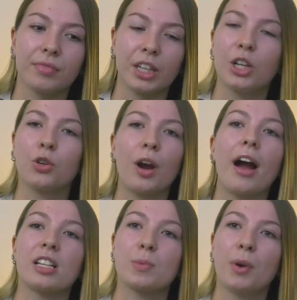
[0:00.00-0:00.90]

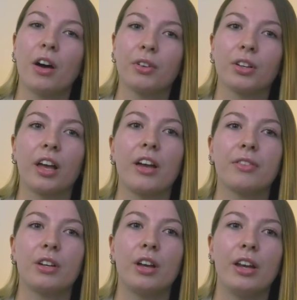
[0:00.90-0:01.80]
grasp of your
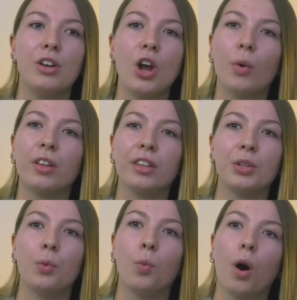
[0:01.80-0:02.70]
life and knowing that
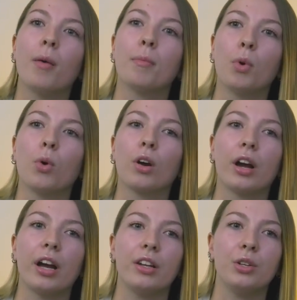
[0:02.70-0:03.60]
you want more
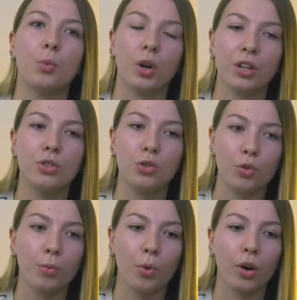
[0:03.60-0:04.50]
and you want to
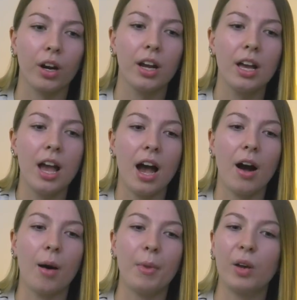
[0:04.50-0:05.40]
do more,
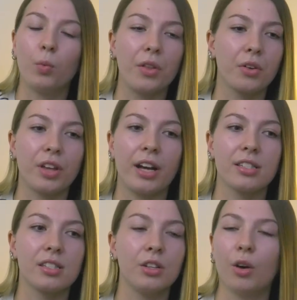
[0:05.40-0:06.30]
and whether
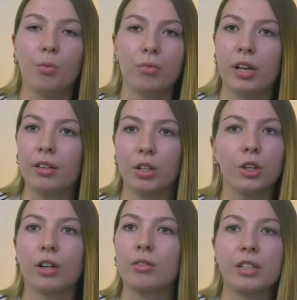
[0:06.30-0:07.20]
that's it could
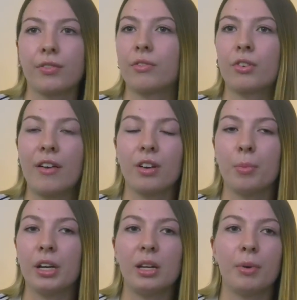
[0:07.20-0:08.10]
look different for
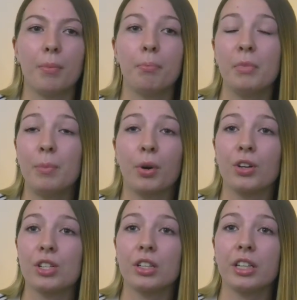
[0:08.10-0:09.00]
everybody, but me
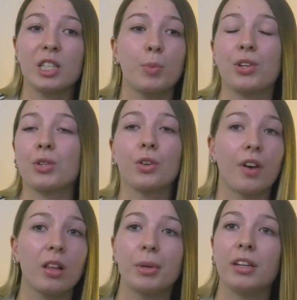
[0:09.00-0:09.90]
personally, it's personal
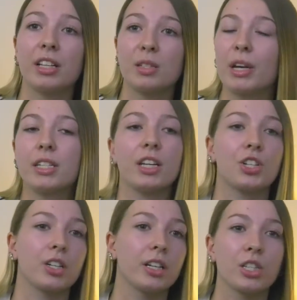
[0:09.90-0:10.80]
development, it's
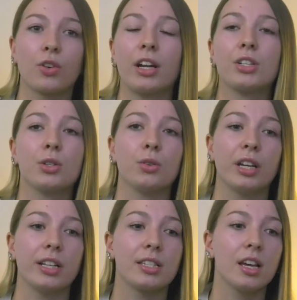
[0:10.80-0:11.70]
meditation, it's gratitude, it's